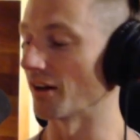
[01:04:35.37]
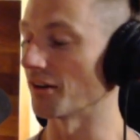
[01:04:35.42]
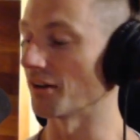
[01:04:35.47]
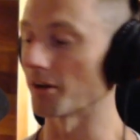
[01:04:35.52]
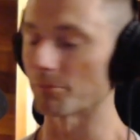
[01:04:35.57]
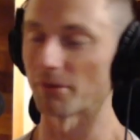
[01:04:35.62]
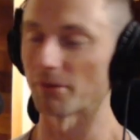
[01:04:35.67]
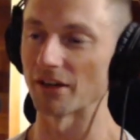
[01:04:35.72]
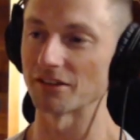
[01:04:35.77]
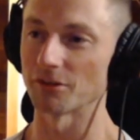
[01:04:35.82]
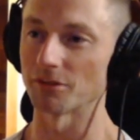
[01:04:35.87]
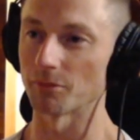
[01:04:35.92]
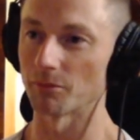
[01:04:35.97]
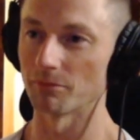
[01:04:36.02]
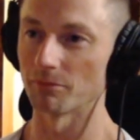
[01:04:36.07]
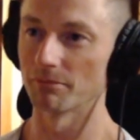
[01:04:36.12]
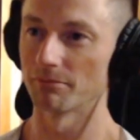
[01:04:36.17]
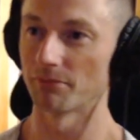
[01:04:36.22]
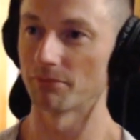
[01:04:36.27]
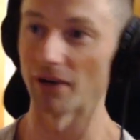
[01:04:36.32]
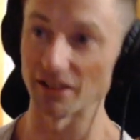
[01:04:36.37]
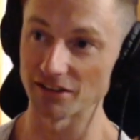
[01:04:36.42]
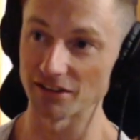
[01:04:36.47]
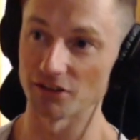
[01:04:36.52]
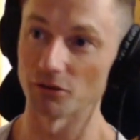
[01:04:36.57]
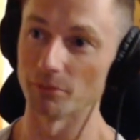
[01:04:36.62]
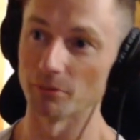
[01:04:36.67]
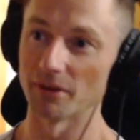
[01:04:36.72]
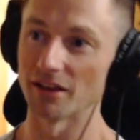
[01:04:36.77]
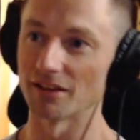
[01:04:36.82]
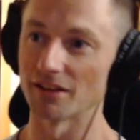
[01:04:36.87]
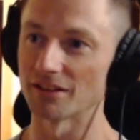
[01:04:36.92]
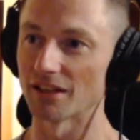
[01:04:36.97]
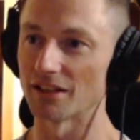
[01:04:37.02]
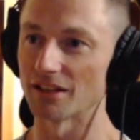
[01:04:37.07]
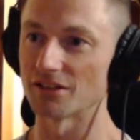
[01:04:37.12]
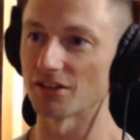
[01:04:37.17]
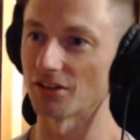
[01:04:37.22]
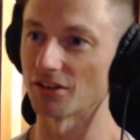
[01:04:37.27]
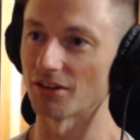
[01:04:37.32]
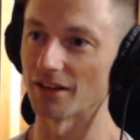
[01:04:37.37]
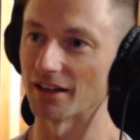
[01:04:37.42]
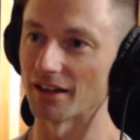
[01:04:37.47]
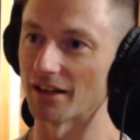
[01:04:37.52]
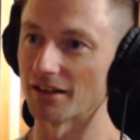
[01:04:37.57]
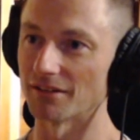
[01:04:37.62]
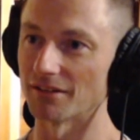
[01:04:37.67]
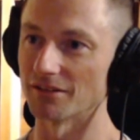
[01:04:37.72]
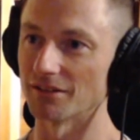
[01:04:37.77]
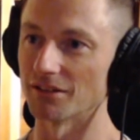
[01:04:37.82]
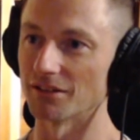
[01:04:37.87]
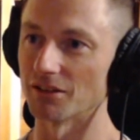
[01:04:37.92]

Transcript: I like practical meditation like that.